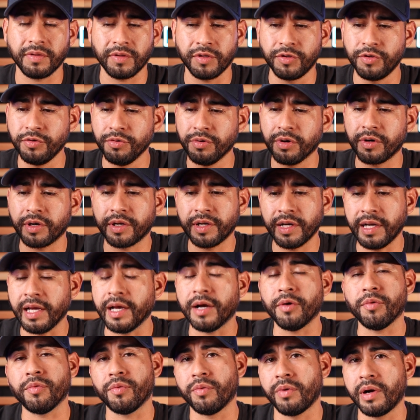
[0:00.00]
You are going
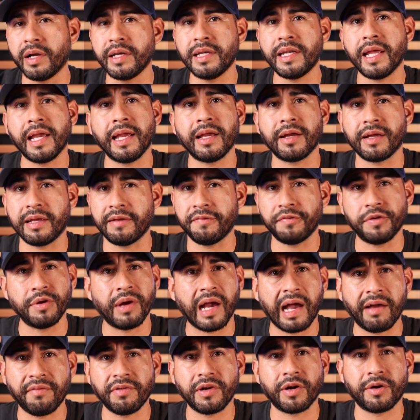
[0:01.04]
to, one day, if you
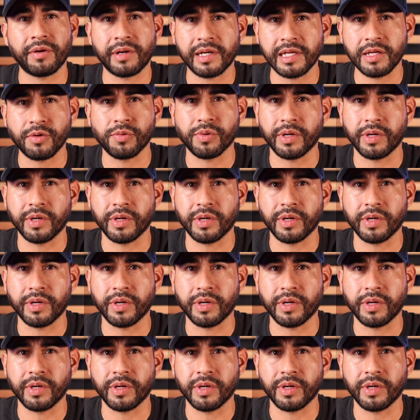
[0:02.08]
haven't already,